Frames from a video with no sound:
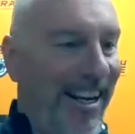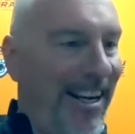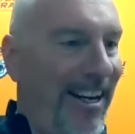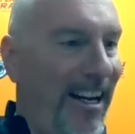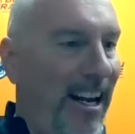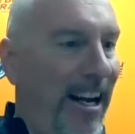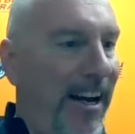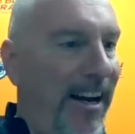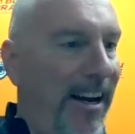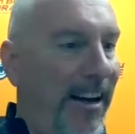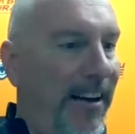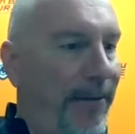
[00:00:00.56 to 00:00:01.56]
Okay,
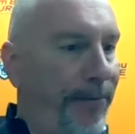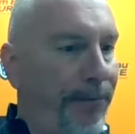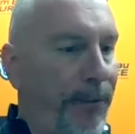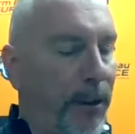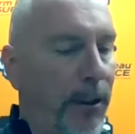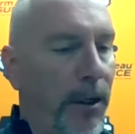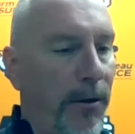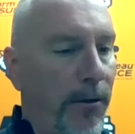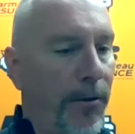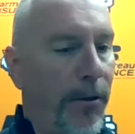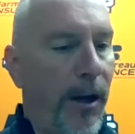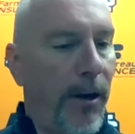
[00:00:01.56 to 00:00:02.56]
uh,
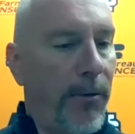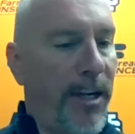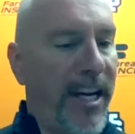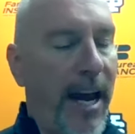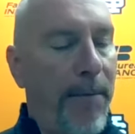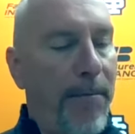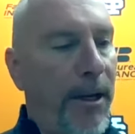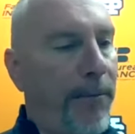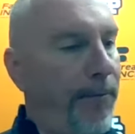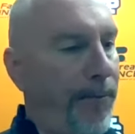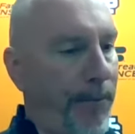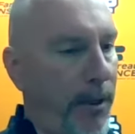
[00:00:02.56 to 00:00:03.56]
uh,
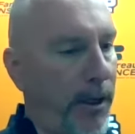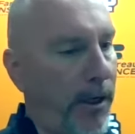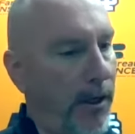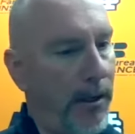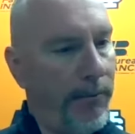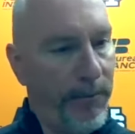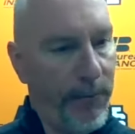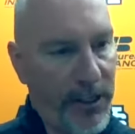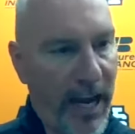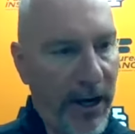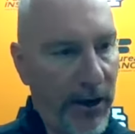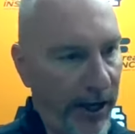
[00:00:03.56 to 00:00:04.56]
recapping uh,
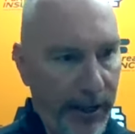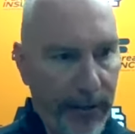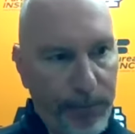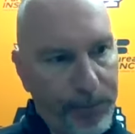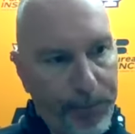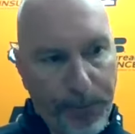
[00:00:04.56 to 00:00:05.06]
Saturday.